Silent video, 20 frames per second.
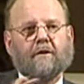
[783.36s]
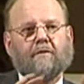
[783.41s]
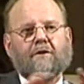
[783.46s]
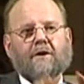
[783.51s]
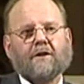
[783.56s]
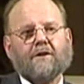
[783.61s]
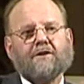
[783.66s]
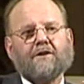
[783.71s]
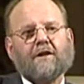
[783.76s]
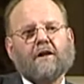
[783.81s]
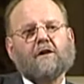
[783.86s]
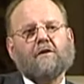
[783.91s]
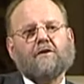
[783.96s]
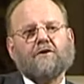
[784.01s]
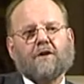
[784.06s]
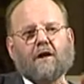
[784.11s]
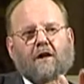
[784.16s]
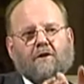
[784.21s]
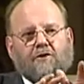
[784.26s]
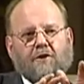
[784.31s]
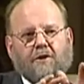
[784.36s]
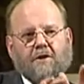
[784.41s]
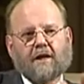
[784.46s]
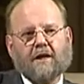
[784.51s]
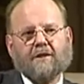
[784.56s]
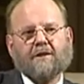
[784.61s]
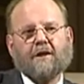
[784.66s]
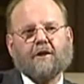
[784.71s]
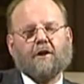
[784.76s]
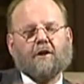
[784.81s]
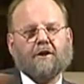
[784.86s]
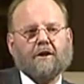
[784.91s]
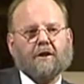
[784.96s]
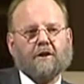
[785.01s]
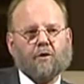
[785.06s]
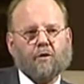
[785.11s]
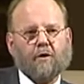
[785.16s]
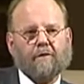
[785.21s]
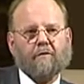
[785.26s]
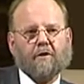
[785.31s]
these cells are genetically
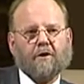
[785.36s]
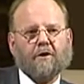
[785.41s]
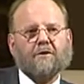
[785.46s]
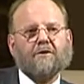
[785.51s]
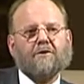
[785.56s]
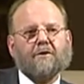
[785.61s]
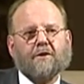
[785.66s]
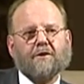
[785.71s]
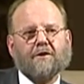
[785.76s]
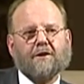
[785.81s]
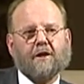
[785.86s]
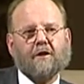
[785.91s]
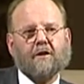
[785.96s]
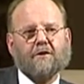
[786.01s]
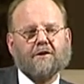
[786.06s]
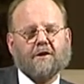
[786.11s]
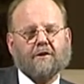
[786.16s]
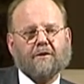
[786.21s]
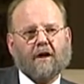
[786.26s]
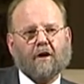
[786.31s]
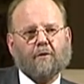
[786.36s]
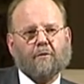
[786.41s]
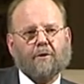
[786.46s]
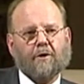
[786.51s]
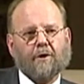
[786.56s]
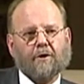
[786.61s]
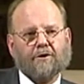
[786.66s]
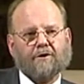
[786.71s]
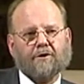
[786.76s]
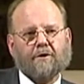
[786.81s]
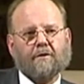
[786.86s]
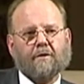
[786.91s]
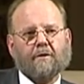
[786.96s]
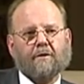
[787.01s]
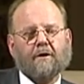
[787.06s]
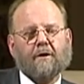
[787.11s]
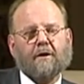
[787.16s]
equivalent to the cells in that person,